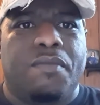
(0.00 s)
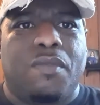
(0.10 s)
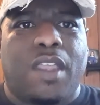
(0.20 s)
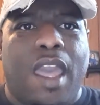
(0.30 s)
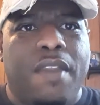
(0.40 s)

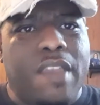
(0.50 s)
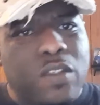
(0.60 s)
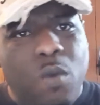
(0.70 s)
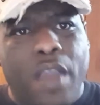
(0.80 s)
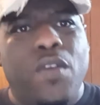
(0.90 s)
Okay.
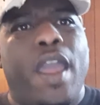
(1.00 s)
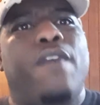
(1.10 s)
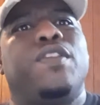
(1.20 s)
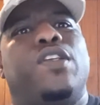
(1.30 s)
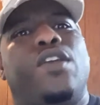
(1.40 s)
That's why you have
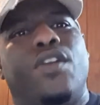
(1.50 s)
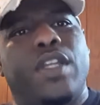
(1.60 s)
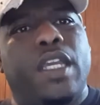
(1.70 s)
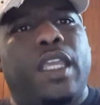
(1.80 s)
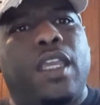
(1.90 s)

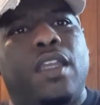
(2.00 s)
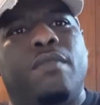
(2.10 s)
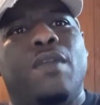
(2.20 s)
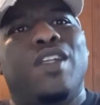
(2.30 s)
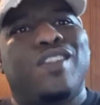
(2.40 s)
security again,
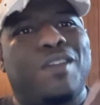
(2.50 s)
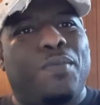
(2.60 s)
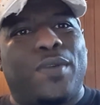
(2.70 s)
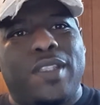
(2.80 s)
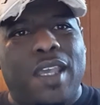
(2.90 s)
to
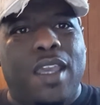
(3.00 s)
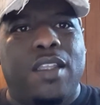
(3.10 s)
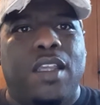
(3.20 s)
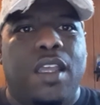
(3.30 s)
protect